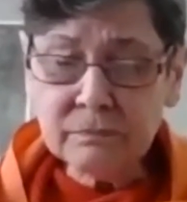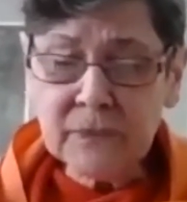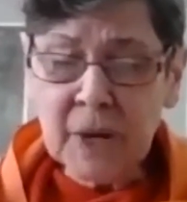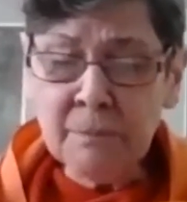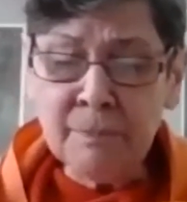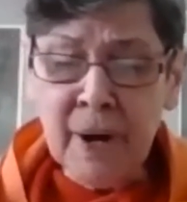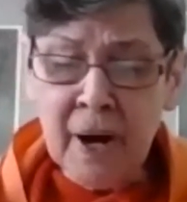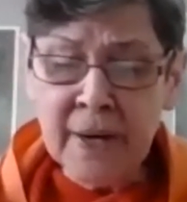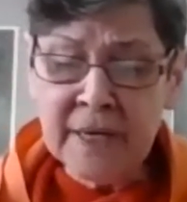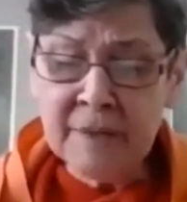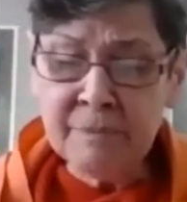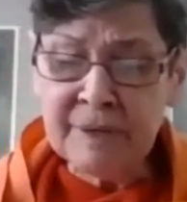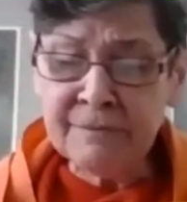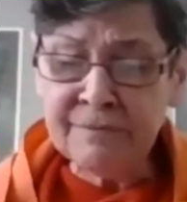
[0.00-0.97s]

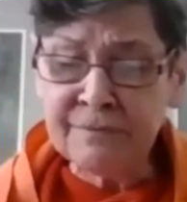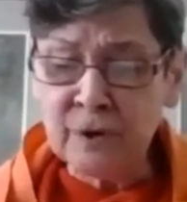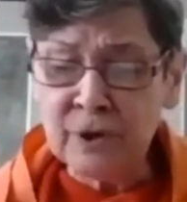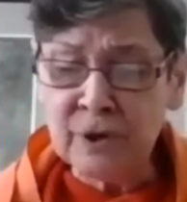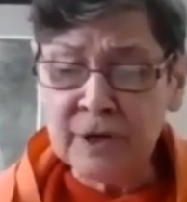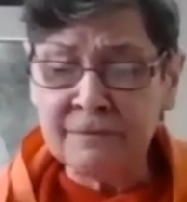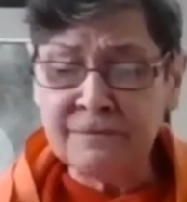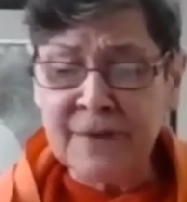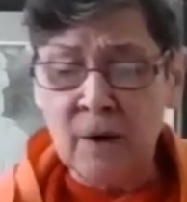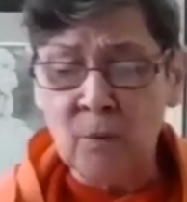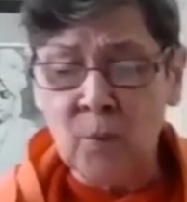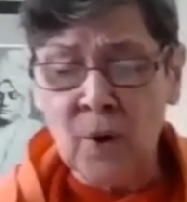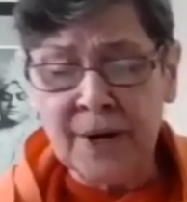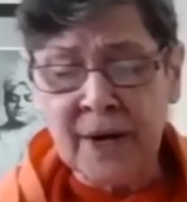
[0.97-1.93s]
body be full of that
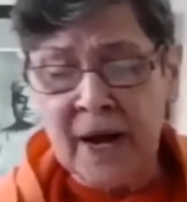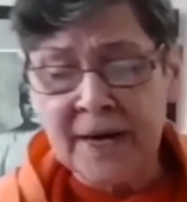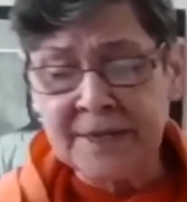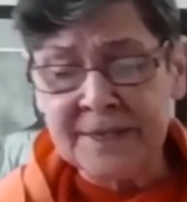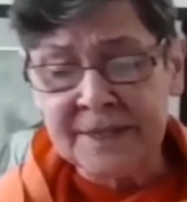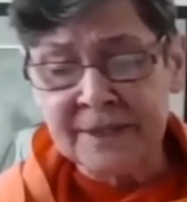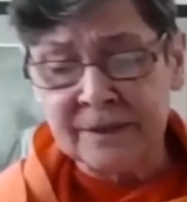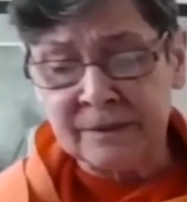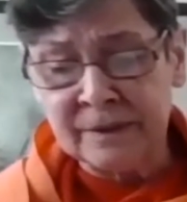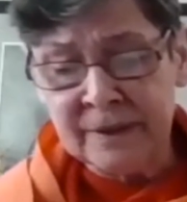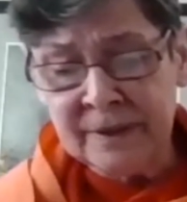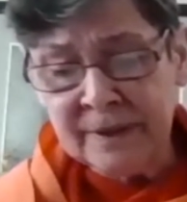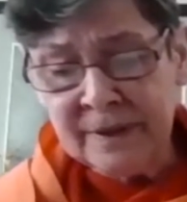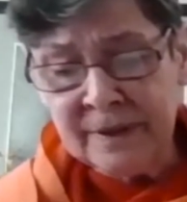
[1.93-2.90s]
one ideal.
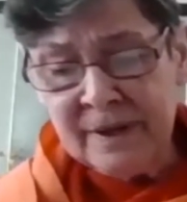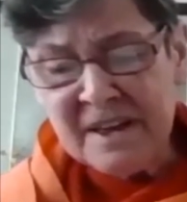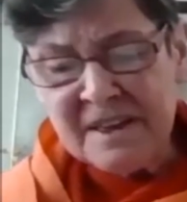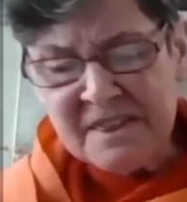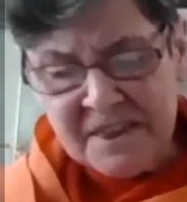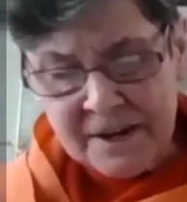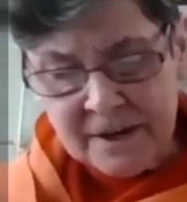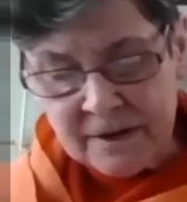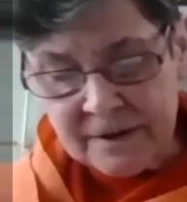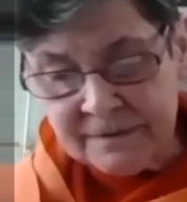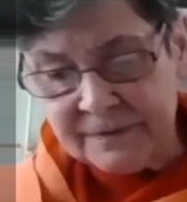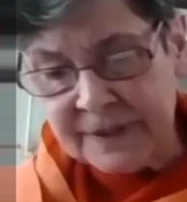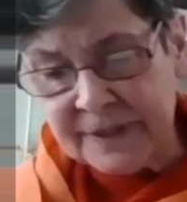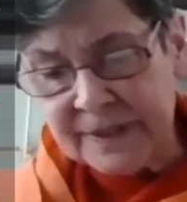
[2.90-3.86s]
Think of
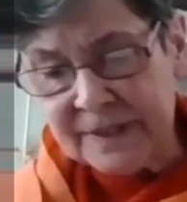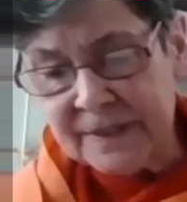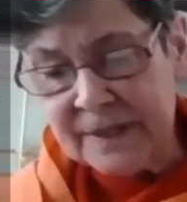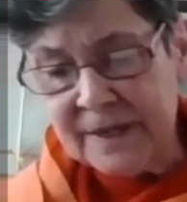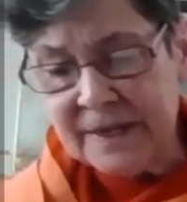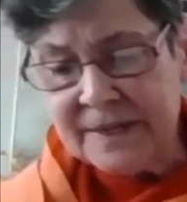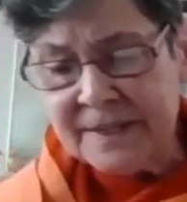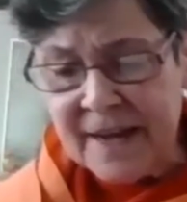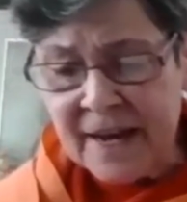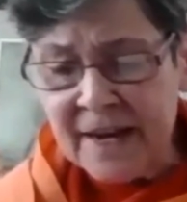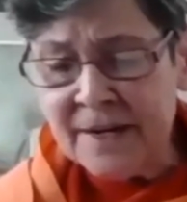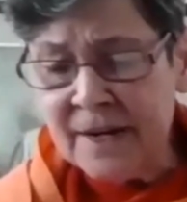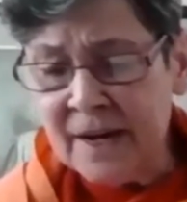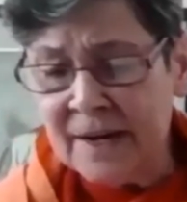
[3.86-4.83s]
it day
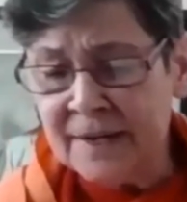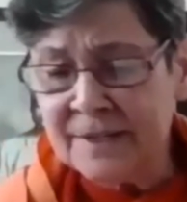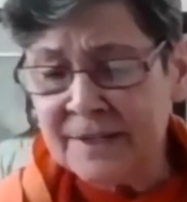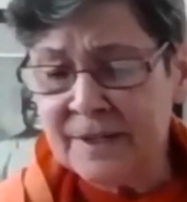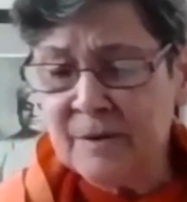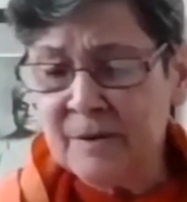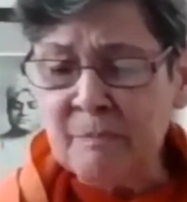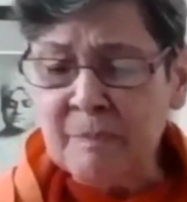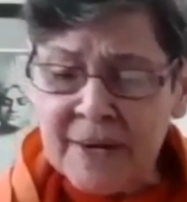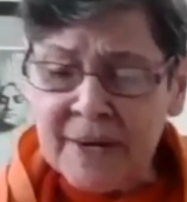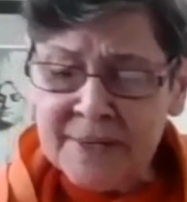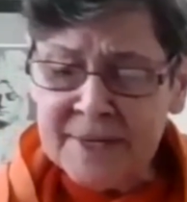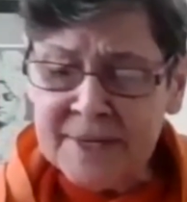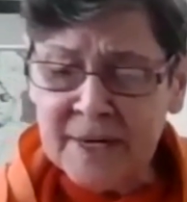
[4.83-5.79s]
and night,
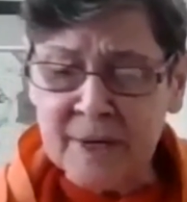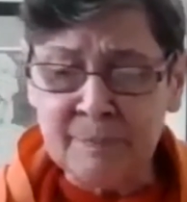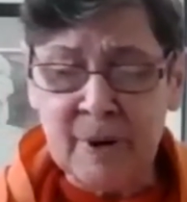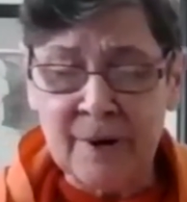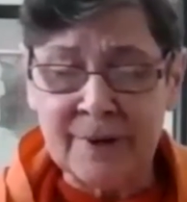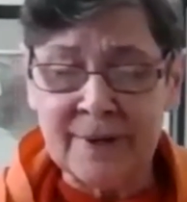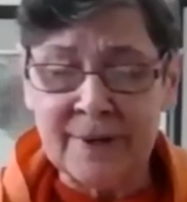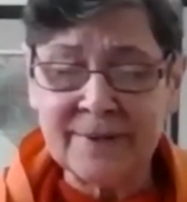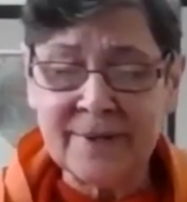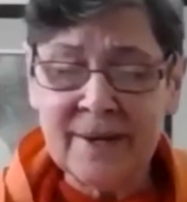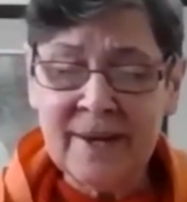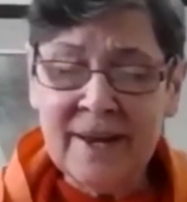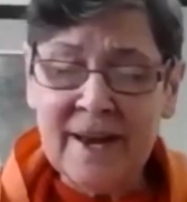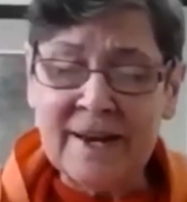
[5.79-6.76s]
meditate upon it,
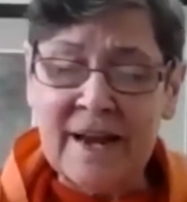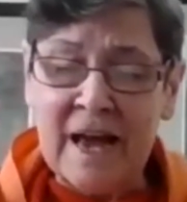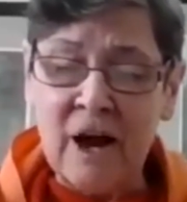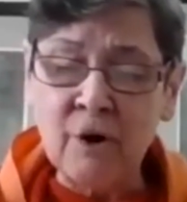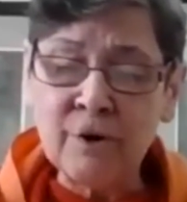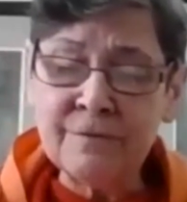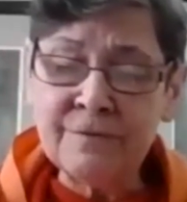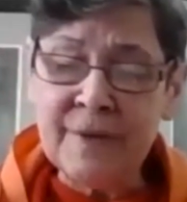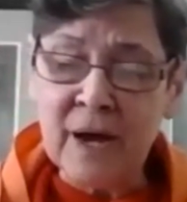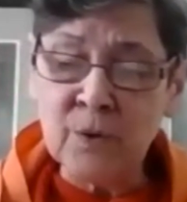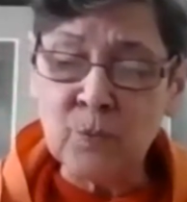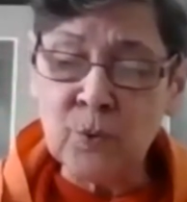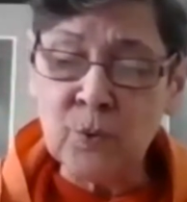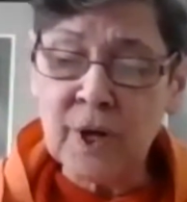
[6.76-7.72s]
and out of
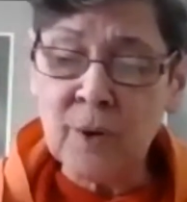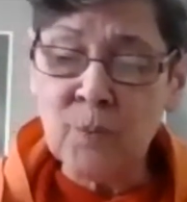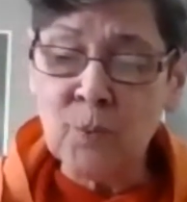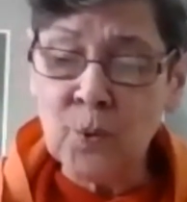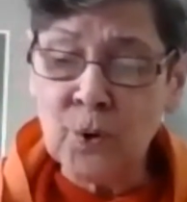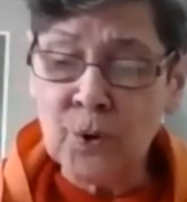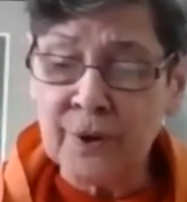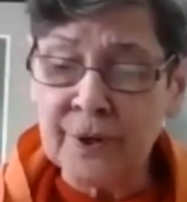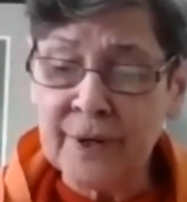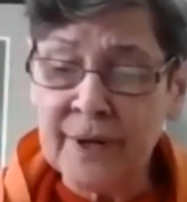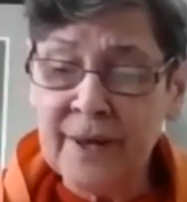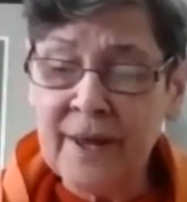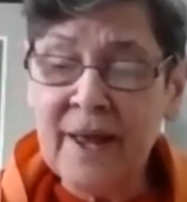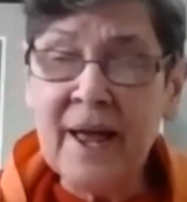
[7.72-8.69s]
that will come work
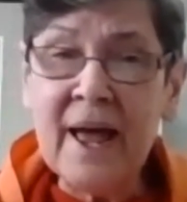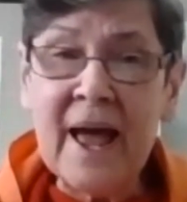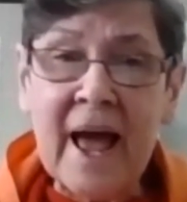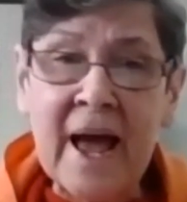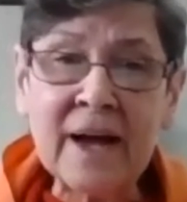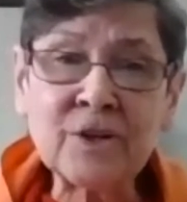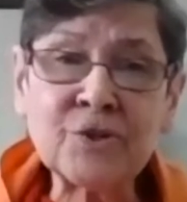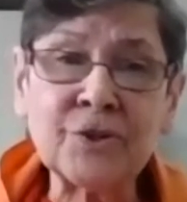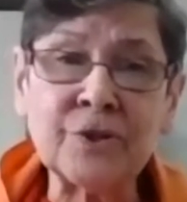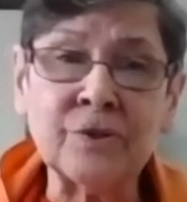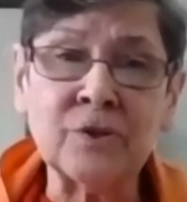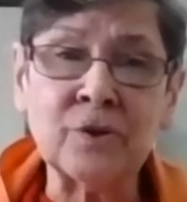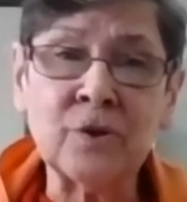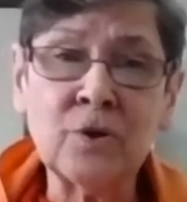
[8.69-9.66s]

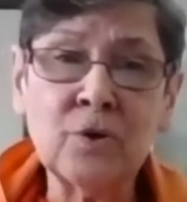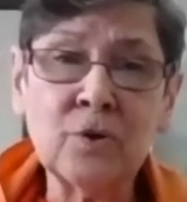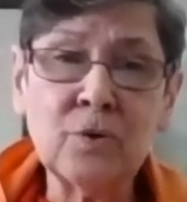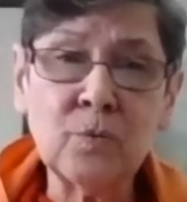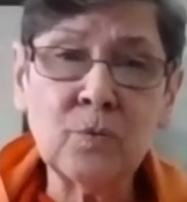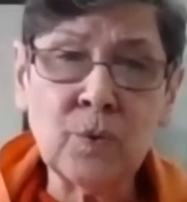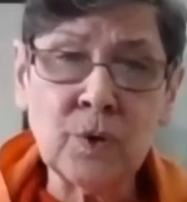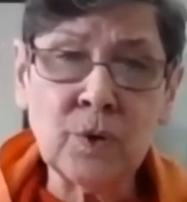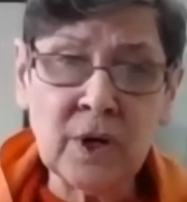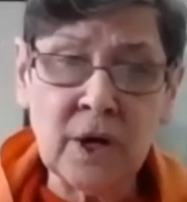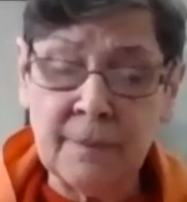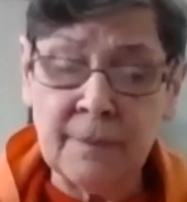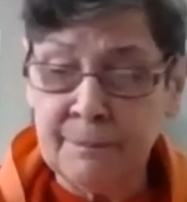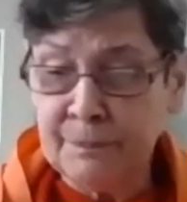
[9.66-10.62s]
action will
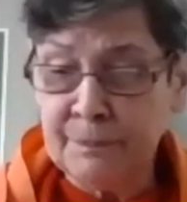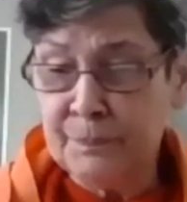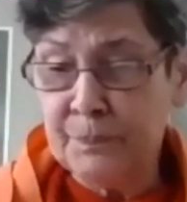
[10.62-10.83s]
come.